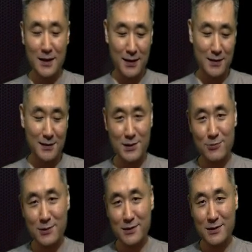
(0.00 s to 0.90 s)
And this
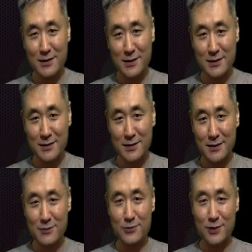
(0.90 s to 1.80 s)
one,
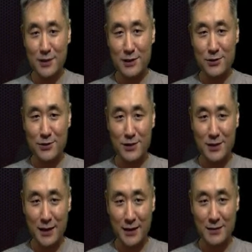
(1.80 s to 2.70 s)
tilting to the injured
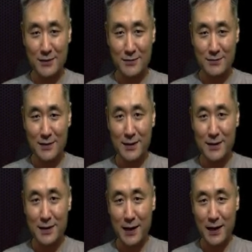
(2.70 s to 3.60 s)
side,
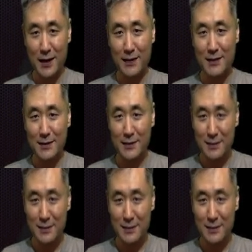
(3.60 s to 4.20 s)
then